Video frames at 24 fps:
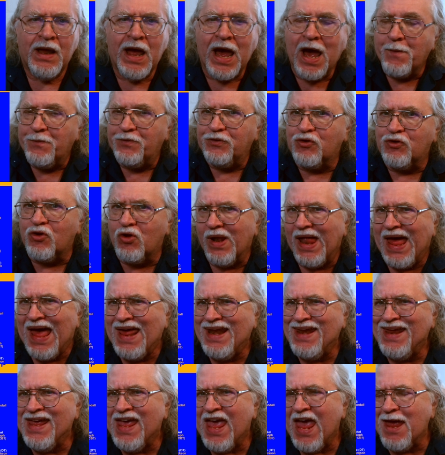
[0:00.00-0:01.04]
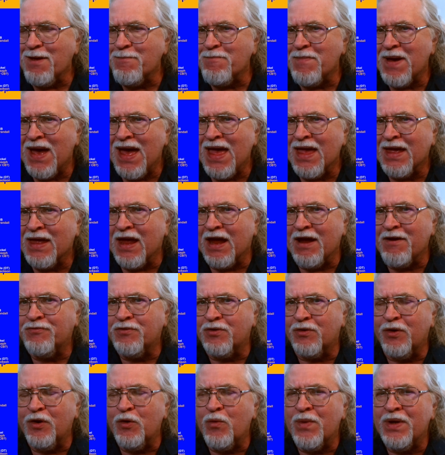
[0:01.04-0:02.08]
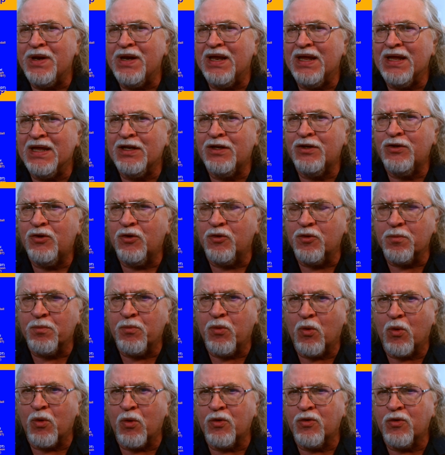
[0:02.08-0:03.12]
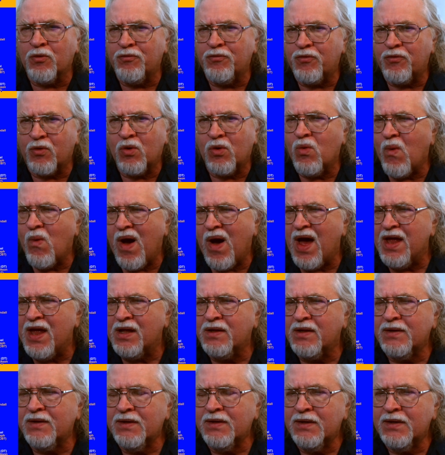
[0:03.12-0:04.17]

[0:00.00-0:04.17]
I was glad he came back after he went into the portal for a while.